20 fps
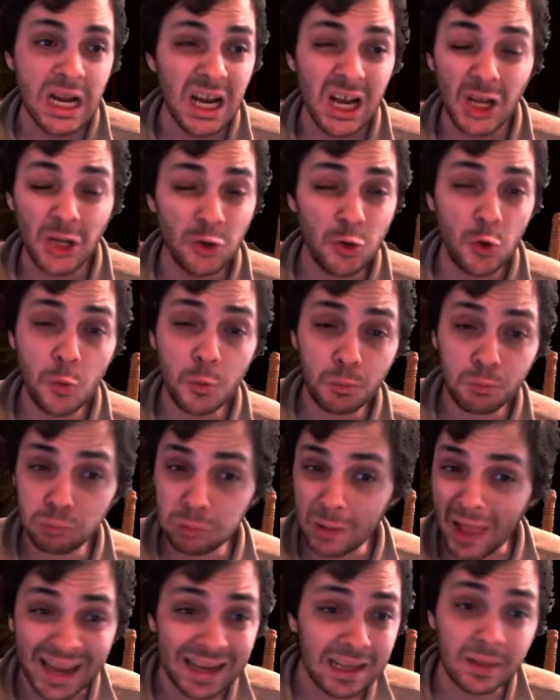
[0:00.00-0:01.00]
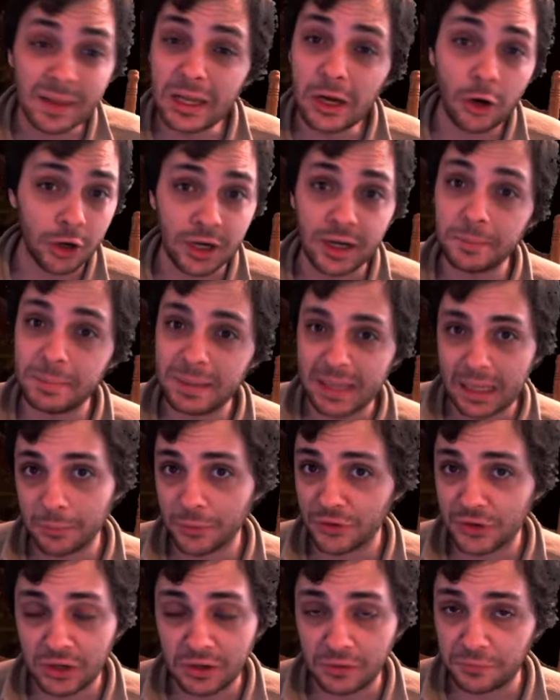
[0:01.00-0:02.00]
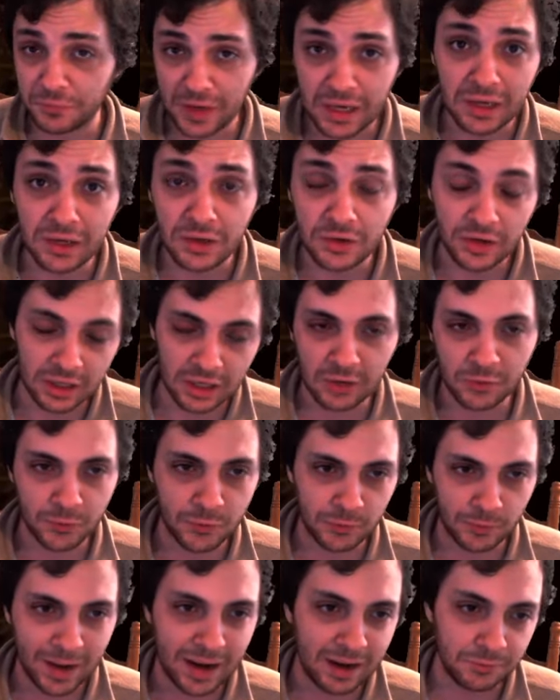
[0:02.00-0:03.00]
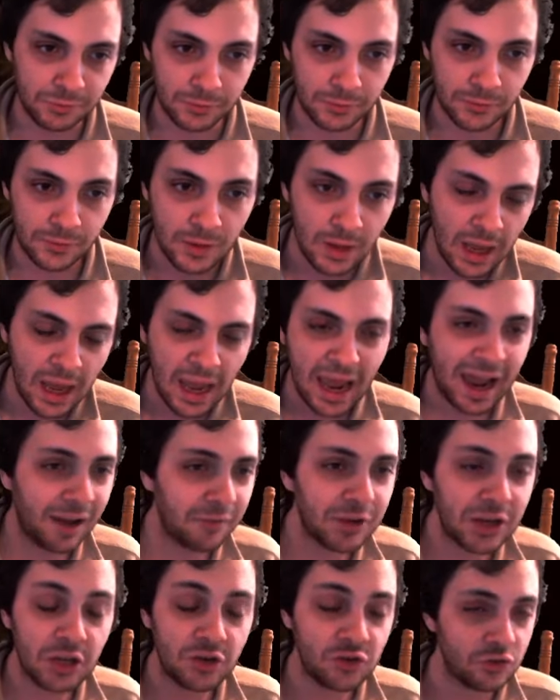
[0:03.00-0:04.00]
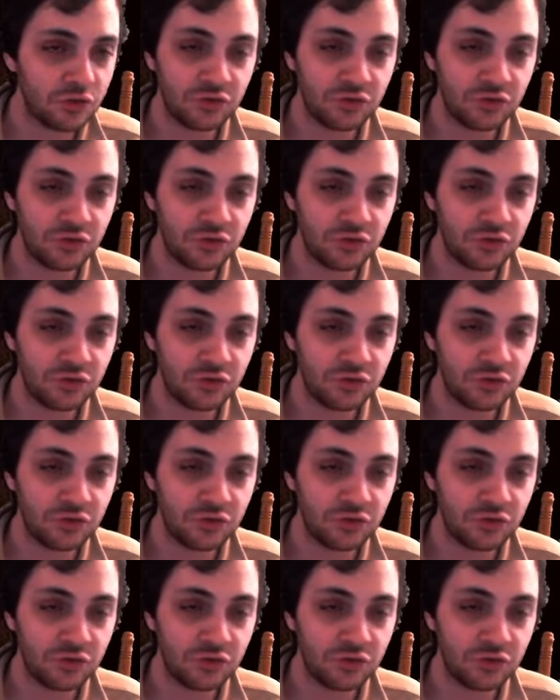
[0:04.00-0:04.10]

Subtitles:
you likely are going to be able to defend against survivors. Having